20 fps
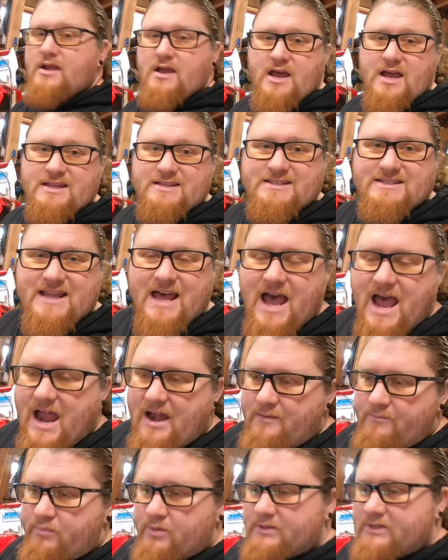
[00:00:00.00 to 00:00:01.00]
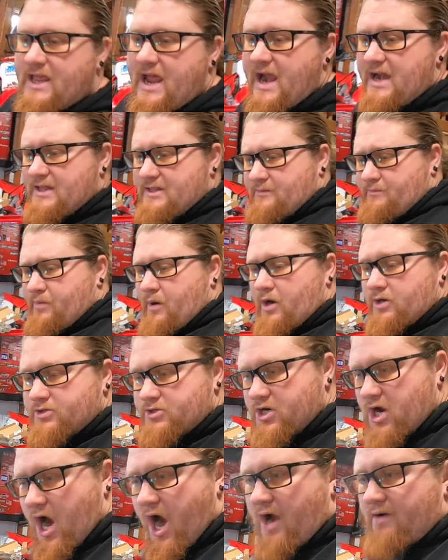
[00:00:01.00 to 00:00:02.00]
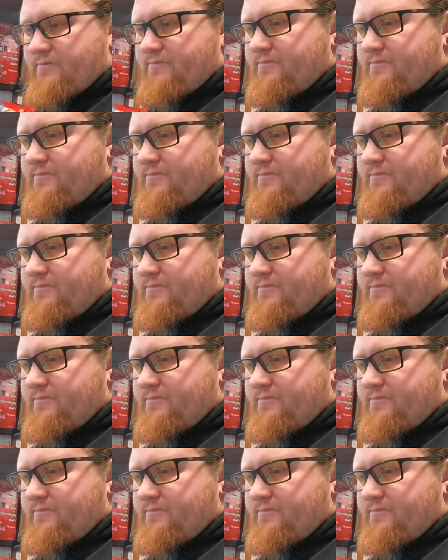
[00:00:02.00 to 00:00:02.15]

aside. Put that in the parts cart.